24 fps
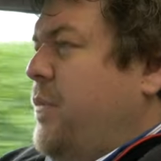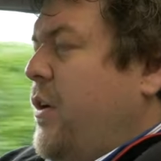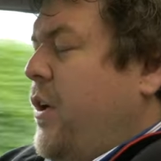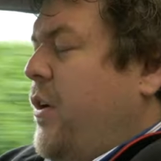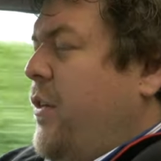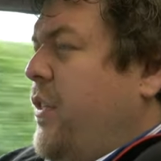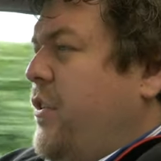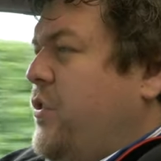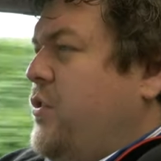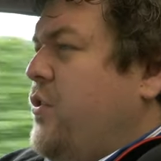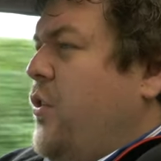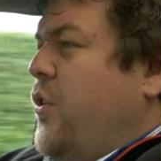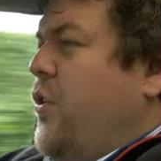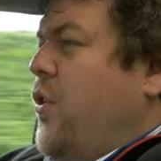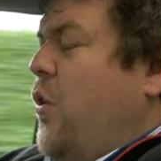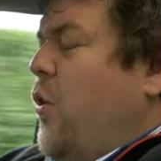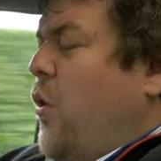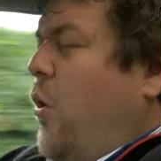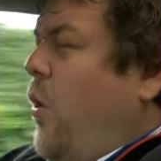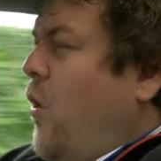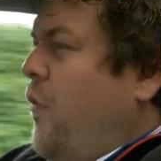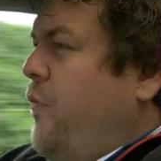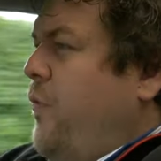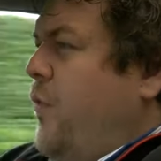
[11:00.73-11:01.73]
No, there's not an
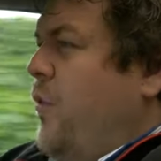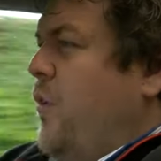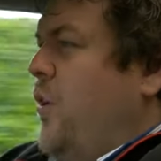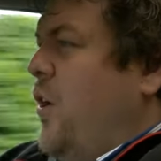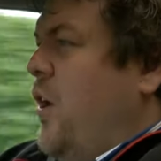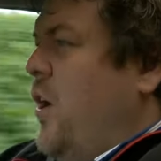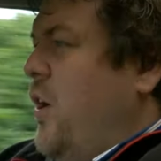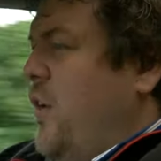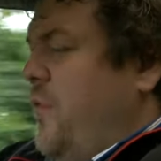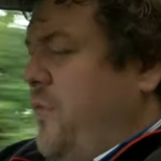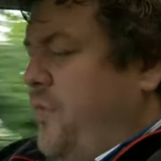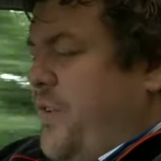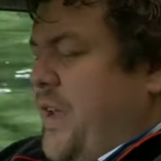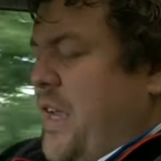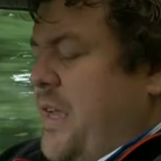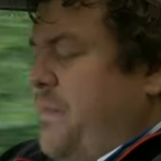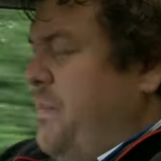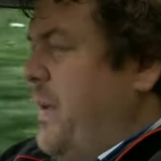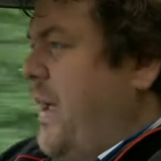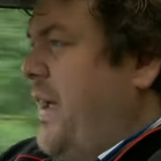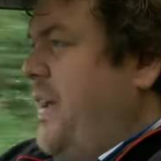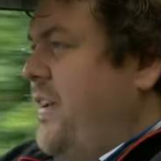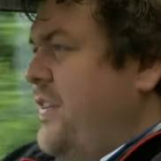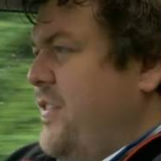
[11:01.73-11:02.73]
awful lot of
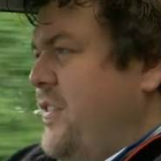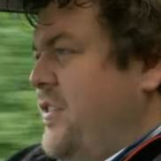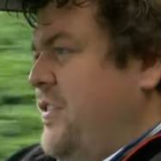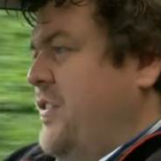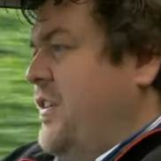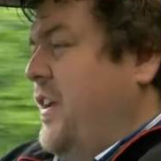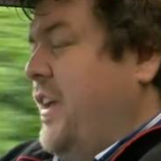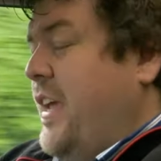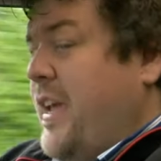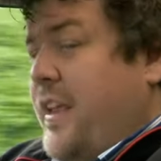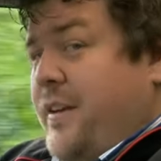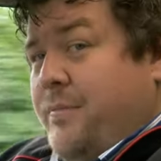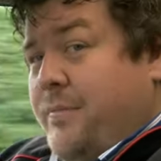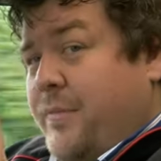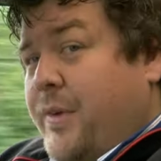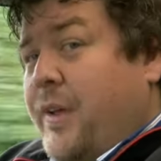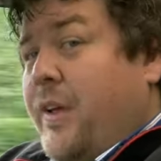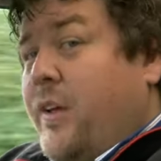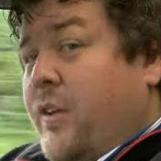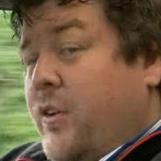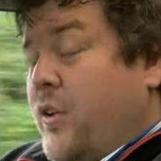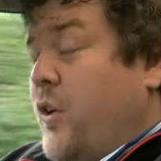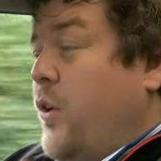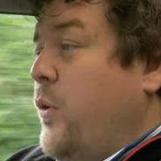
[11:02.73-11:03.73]
feedback, as is, again,
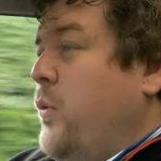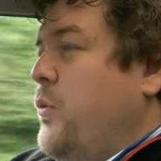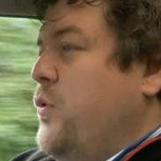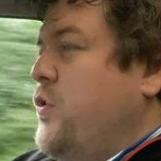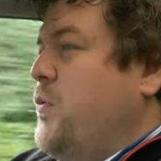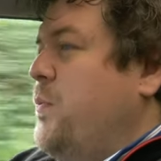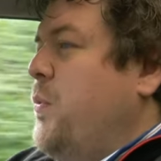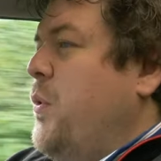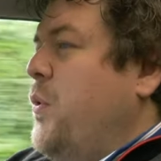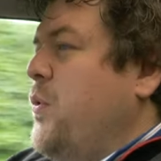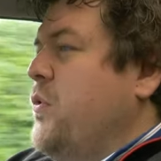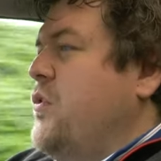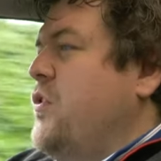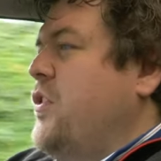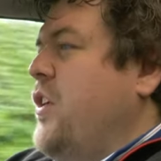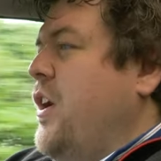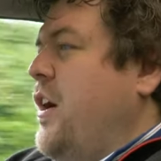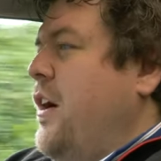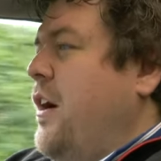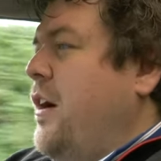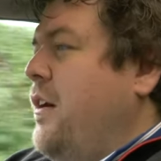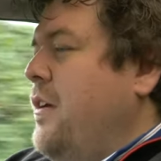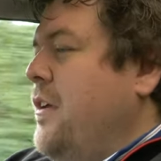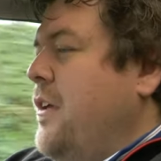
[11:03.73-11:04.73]
no sports
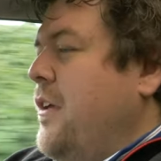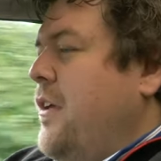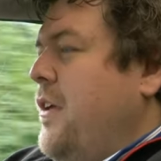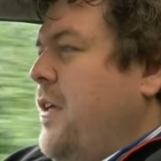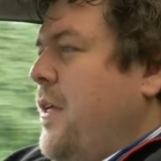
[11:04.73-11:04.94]
car,